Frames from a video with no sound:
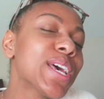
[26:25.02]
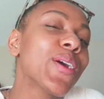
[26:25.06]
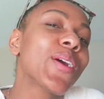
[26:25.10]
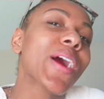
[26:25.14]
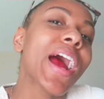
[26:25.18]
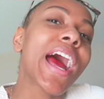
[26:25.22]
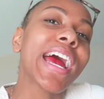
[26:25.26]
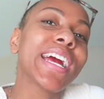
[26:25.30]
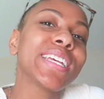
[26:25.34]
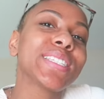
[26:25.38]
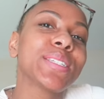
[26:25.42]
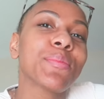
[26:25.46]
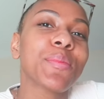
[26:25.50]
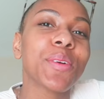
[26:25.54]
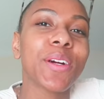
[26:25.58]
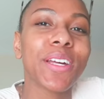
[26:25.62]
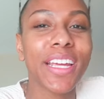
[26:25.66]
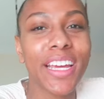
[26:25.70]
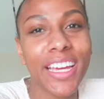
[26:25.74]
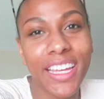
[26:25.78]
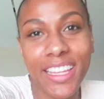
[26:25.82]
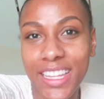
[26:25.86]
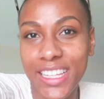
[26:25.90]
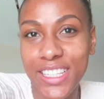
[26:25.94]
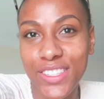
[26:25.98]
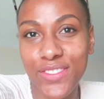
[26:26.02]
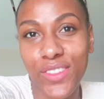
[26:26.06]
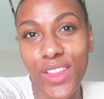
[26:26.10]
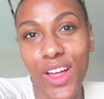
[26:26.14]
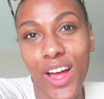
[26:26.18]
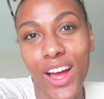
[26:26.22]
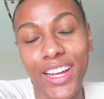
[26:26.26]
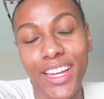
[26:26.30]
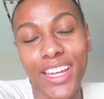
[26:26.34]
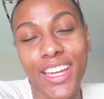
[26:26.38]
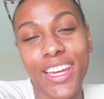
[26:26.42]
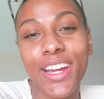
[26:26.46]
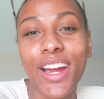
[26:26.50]
So guys, I'm gonna end this
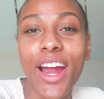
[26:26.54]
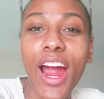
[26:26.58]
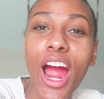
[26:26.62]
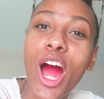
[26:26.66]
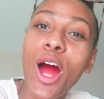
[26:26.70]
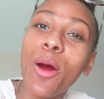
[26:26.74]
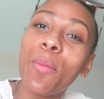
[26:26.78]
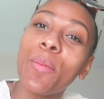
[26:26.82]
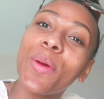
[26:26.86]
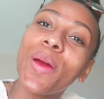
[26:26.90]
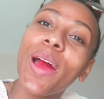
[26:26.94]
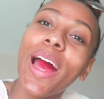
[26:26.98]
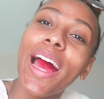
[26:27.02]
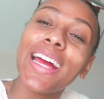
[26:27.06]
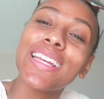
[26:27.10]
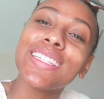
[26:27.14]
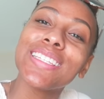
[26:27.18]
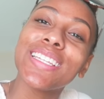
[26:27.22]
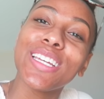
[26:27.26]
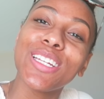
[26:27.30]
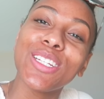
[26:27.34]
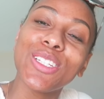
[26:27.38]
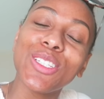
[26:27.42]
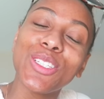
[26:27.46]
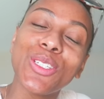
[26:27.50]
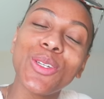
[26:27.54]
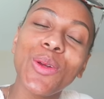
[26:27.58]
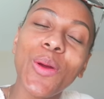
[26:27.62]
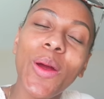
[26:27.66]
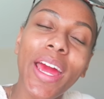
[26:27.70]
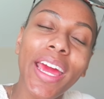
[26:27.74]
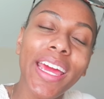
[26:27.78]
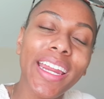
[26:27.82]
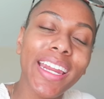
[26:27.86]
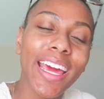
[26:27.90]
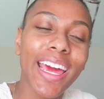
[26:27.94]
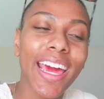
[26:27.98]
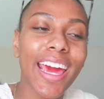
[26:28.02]
vlog here. I hope you guys
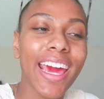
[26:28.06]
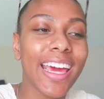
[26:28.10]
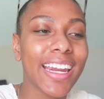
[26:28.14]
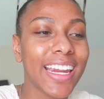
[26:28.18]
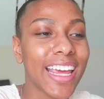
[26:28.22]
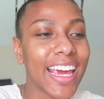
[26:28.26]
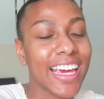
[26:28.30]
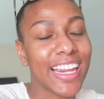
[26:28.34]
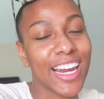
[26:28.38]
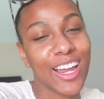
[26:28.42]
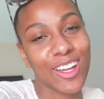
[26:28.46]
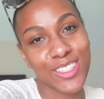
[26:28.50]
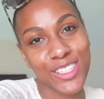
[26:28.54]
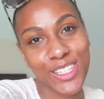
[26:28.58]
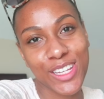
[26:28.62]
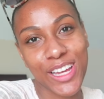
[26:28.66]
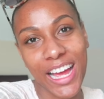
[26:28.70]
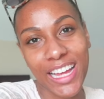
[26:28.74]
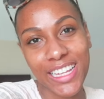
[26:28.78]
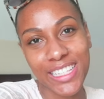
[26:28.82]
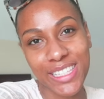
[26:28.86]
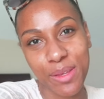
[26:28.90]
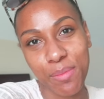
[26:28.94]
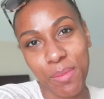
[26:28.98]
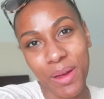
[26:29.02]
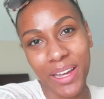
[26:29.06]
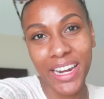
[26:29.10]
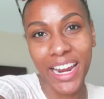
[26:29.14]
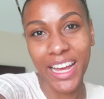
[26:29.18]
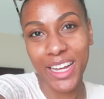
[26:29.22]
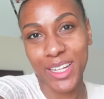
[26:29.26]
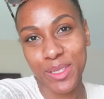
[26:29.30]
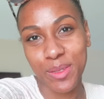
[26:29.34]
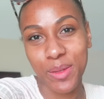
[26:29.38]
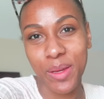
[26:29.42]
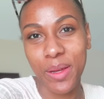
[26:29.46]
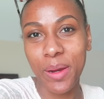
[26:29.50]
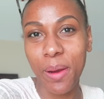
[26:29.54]
enjoyed it, and I'll see you guys in my
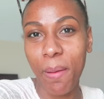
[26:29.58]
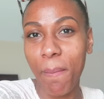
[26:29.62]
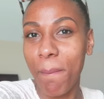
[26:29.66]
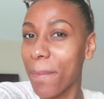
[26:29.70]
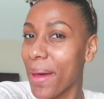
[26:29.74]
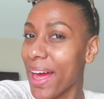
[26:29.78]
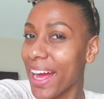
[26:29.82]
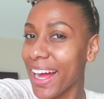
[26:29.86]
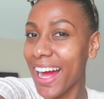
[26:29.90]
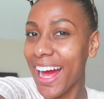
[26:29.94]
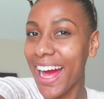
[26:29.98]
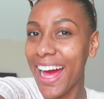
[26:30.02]
next one. Bye